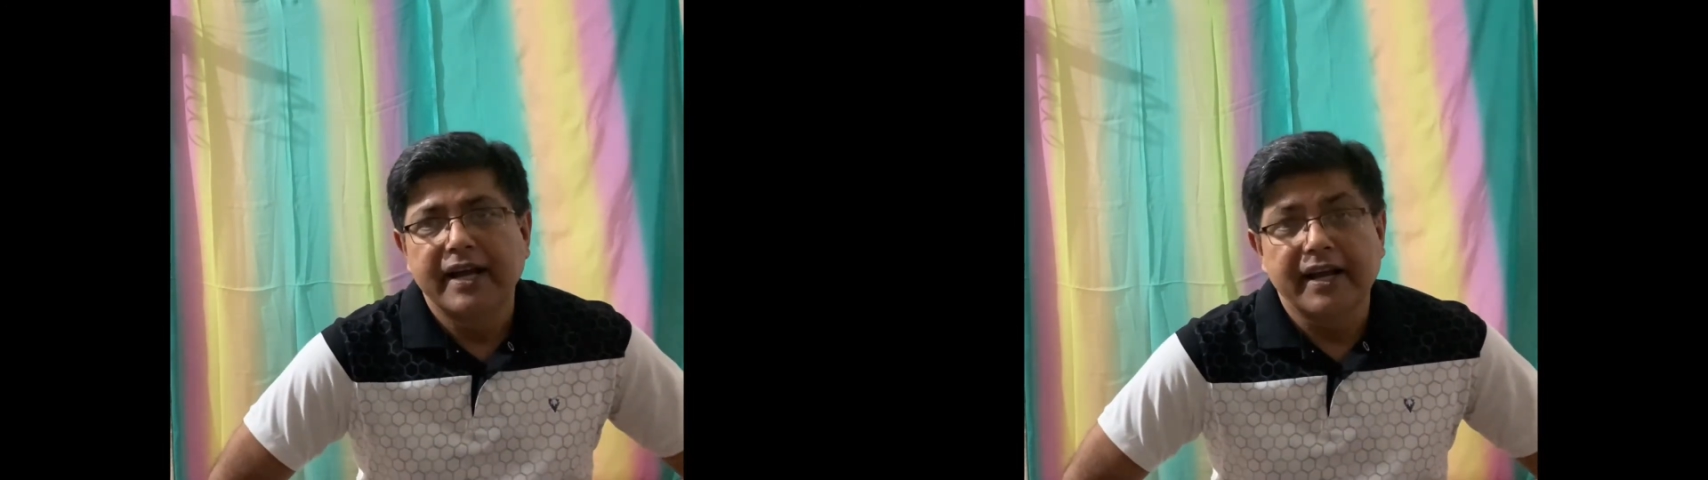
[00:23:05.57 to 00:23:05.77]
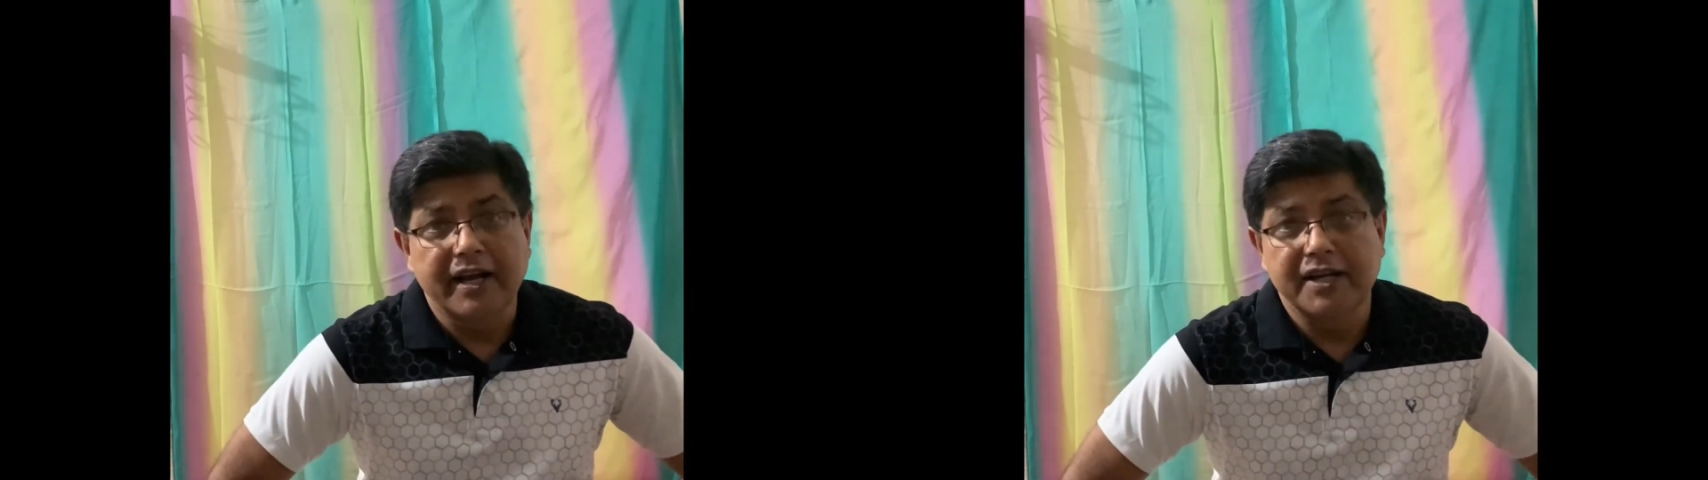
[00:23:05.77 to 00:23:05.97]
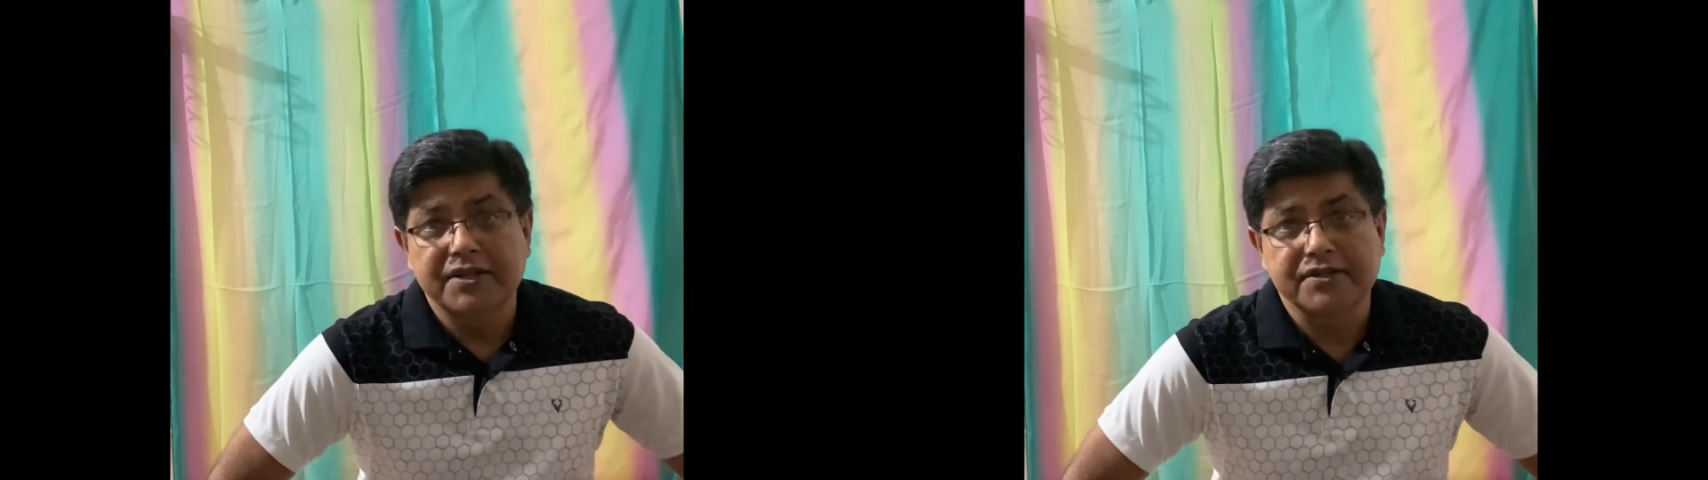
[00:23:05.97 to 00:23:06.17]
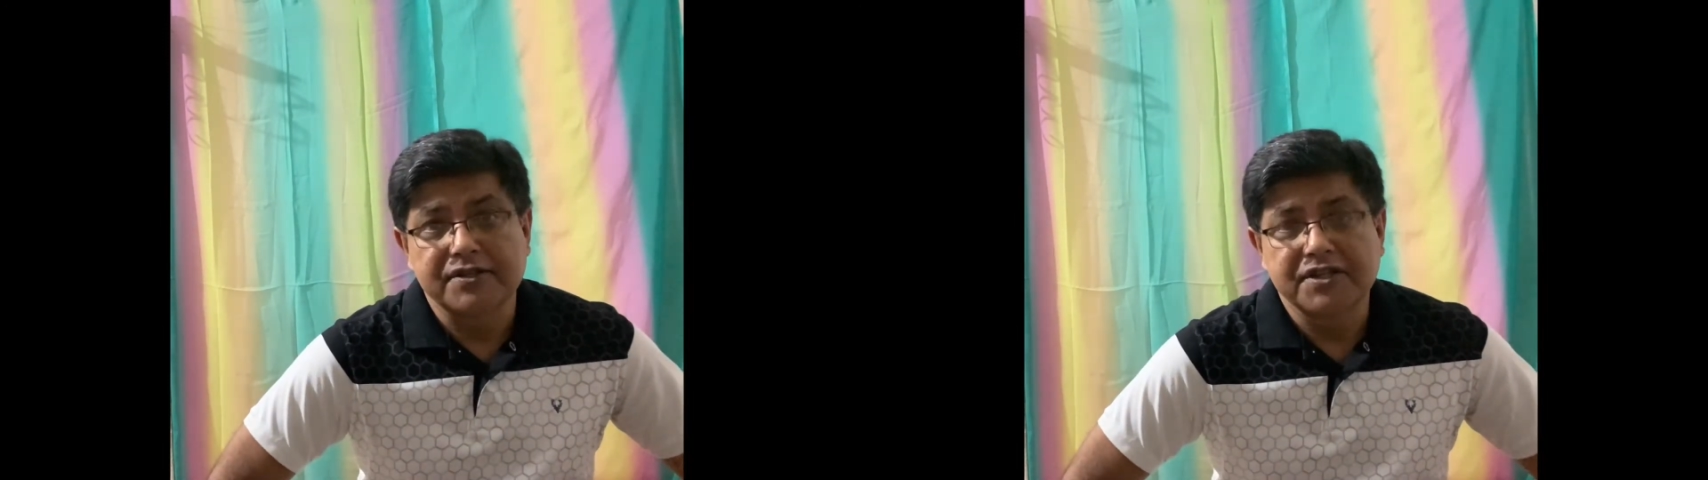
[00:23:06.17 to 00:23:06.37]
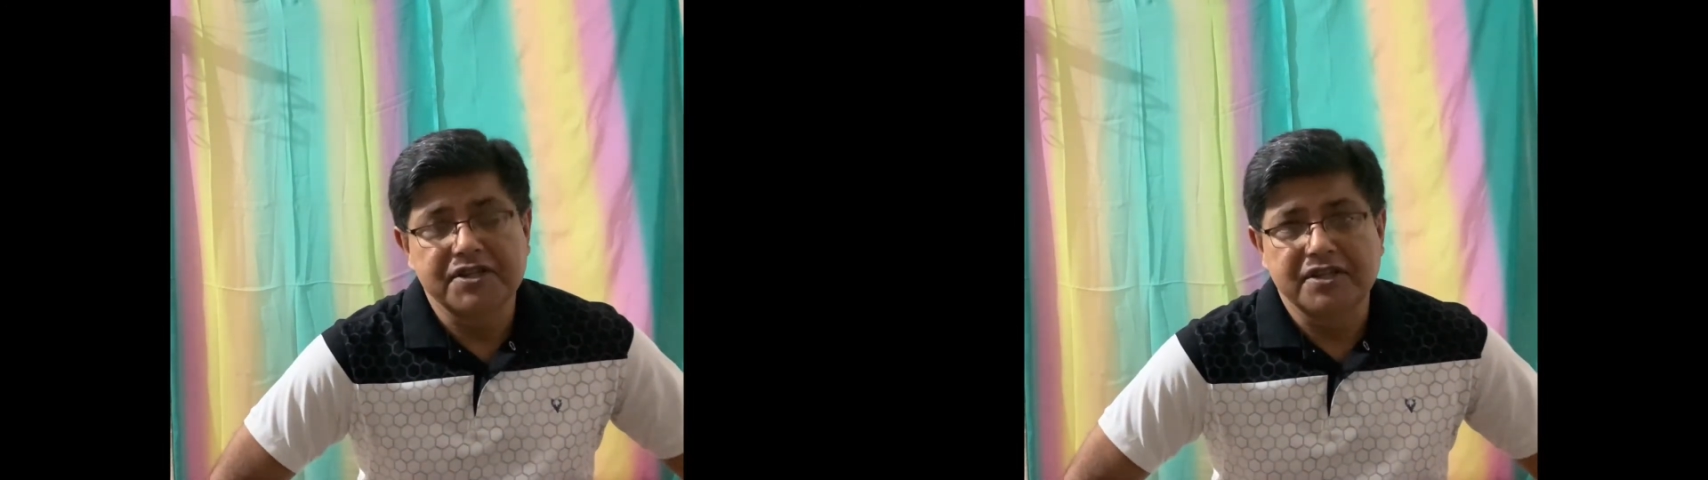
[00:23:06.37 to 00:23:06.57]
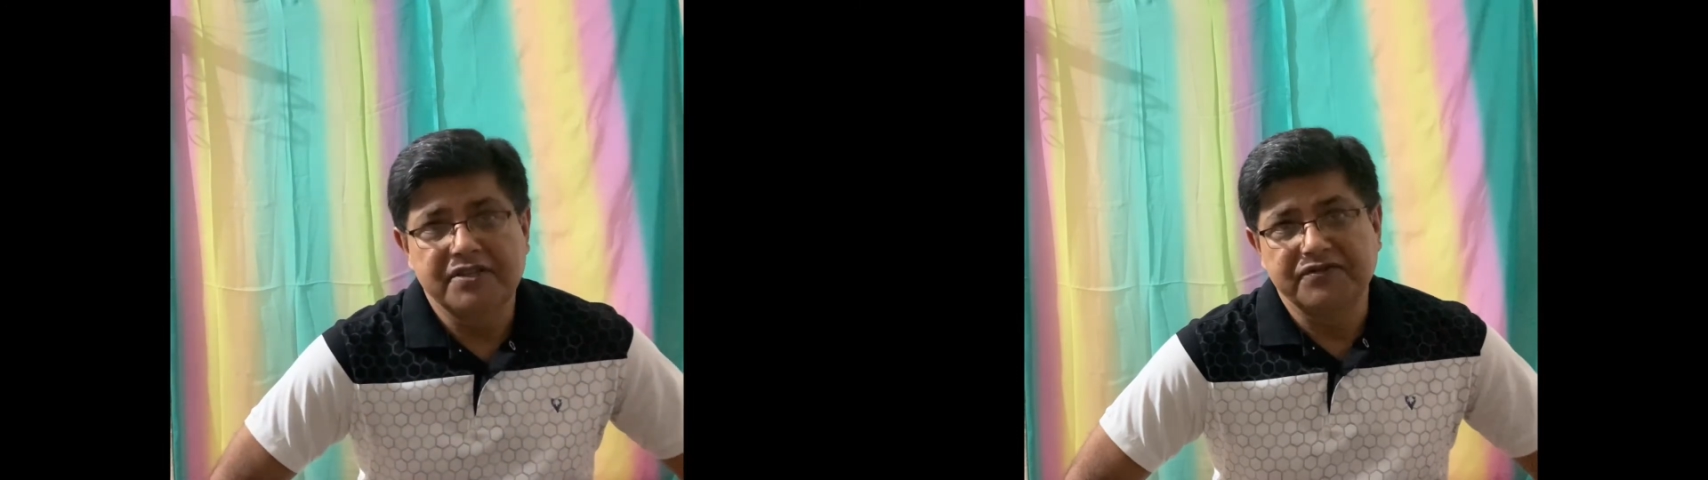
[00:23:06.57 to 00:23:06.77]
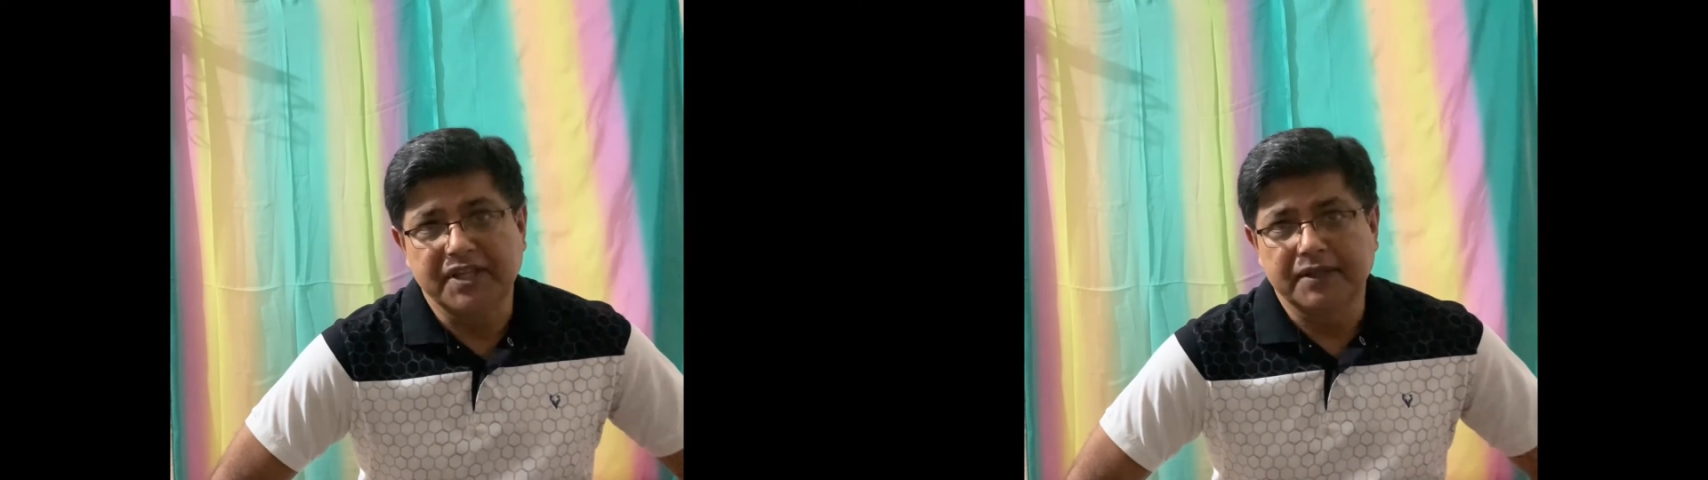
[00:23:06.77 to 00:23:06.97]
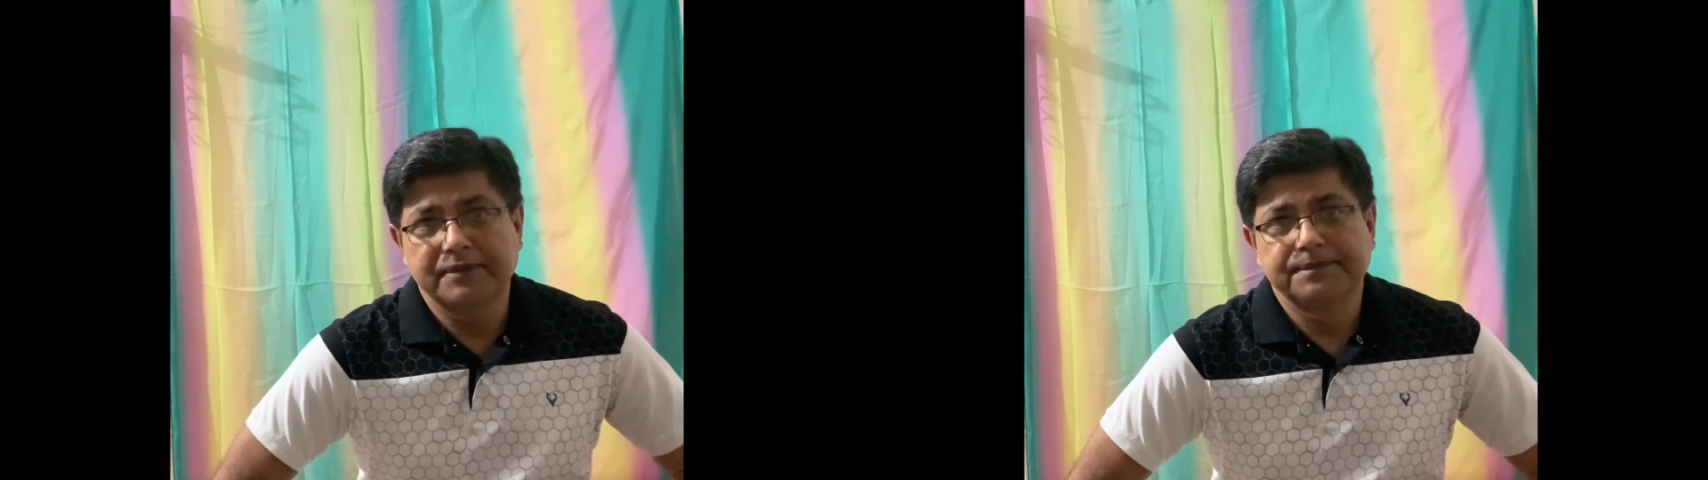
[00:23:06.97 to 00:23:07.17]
8:30 in the evening.